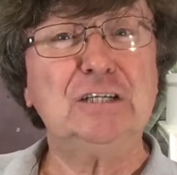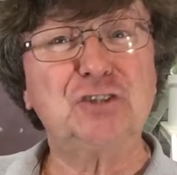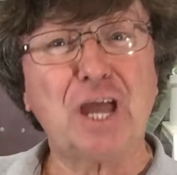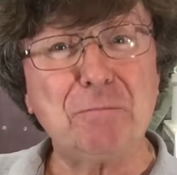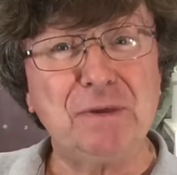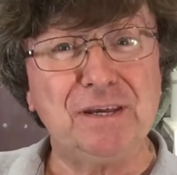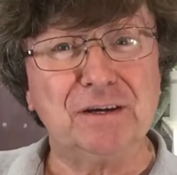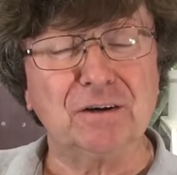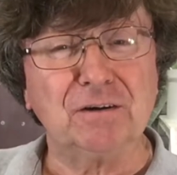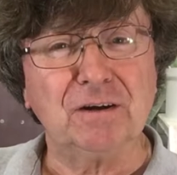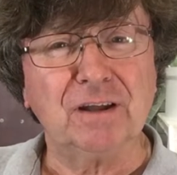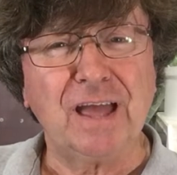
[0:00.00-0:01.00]
JP
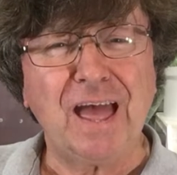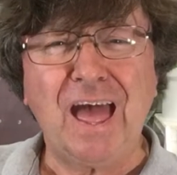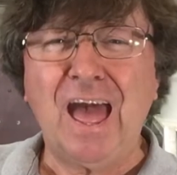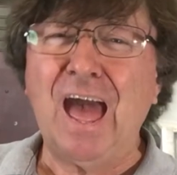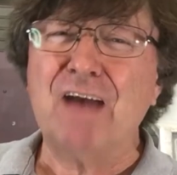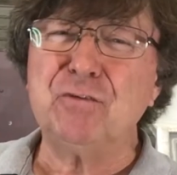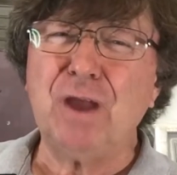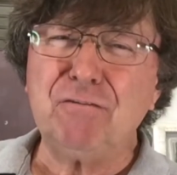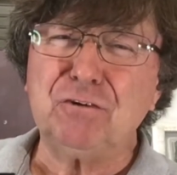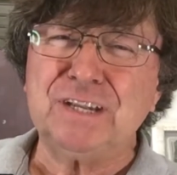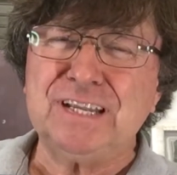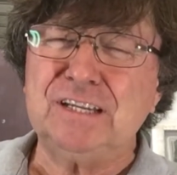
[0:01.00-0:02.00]
here. Have you
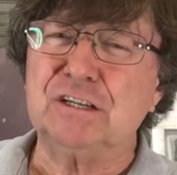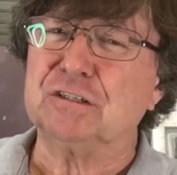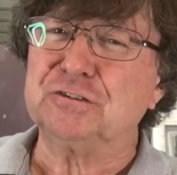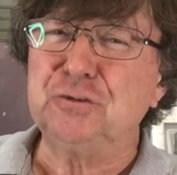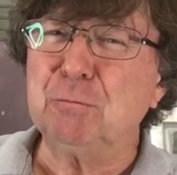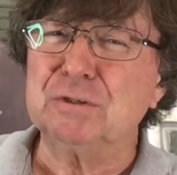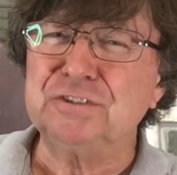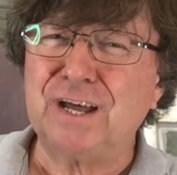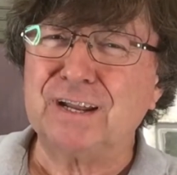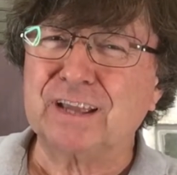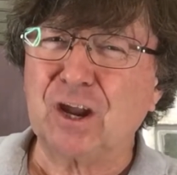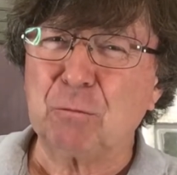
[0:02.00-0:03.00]
ever needed a
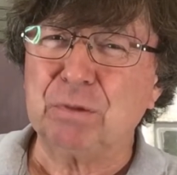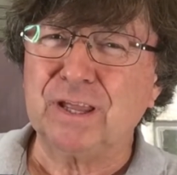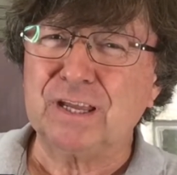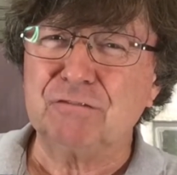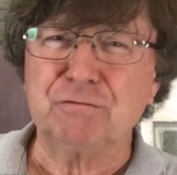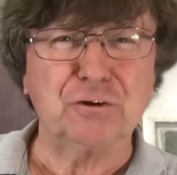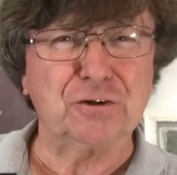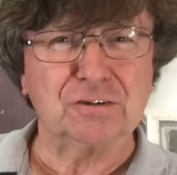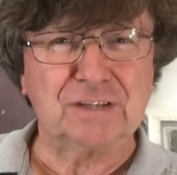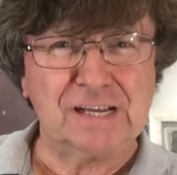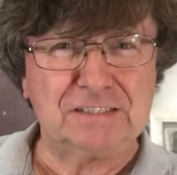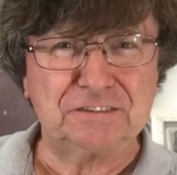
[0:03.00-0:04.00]
supersonic airplane for your
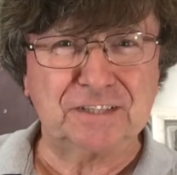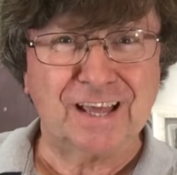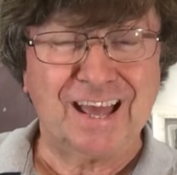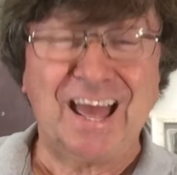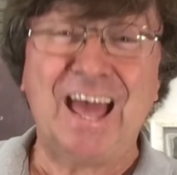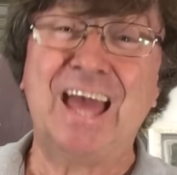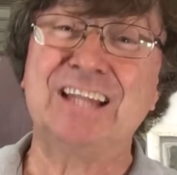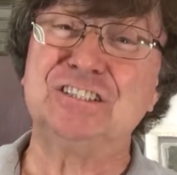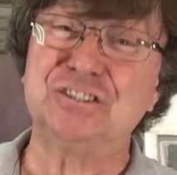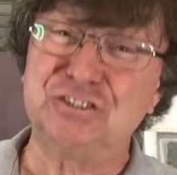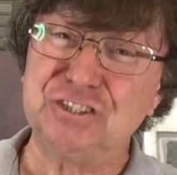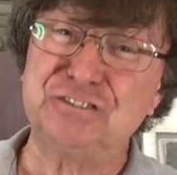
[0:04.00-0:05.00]
test and you
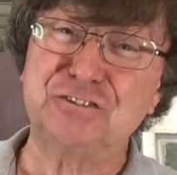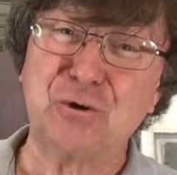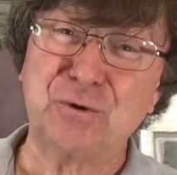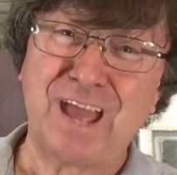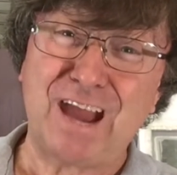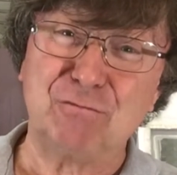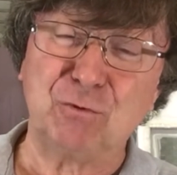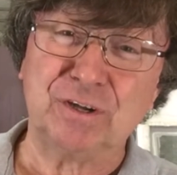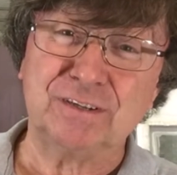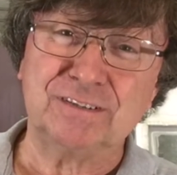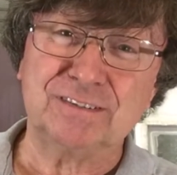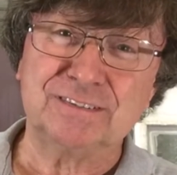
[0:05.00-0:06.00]
just don't have
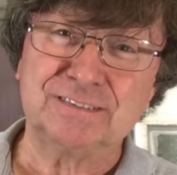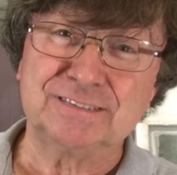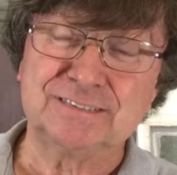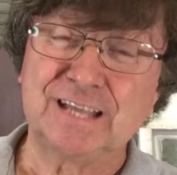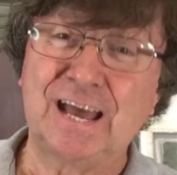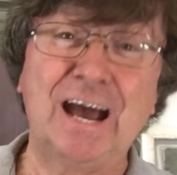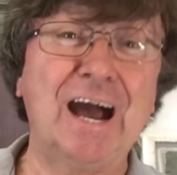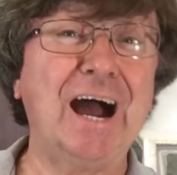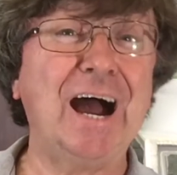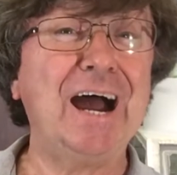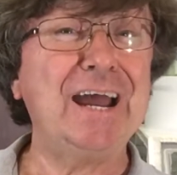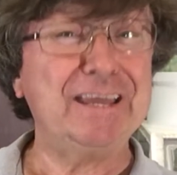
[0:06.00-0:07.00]
one?
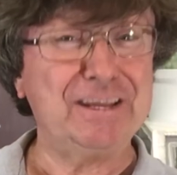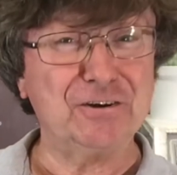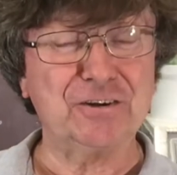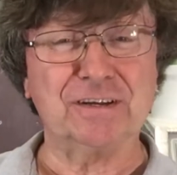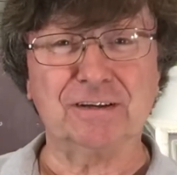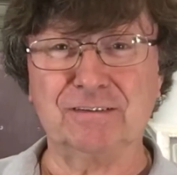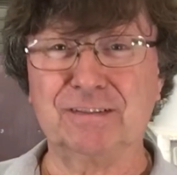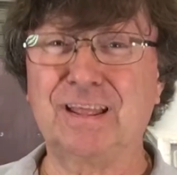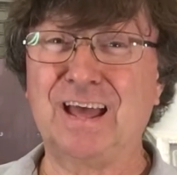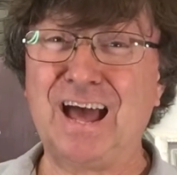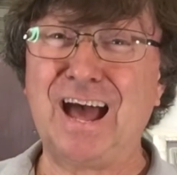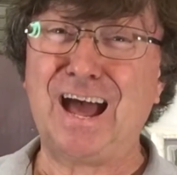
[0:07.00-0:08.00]
I hear you.
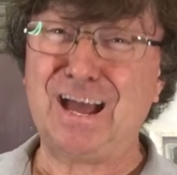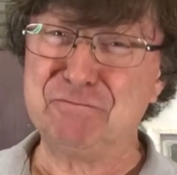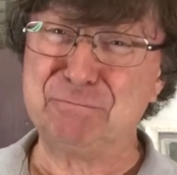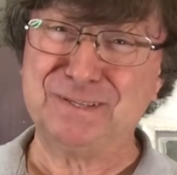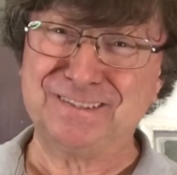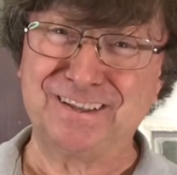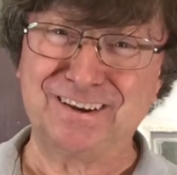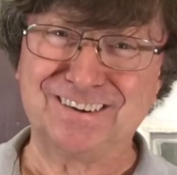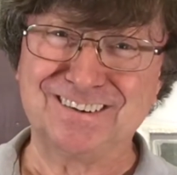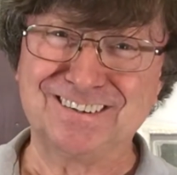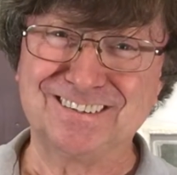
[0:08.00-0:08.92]
I've been there.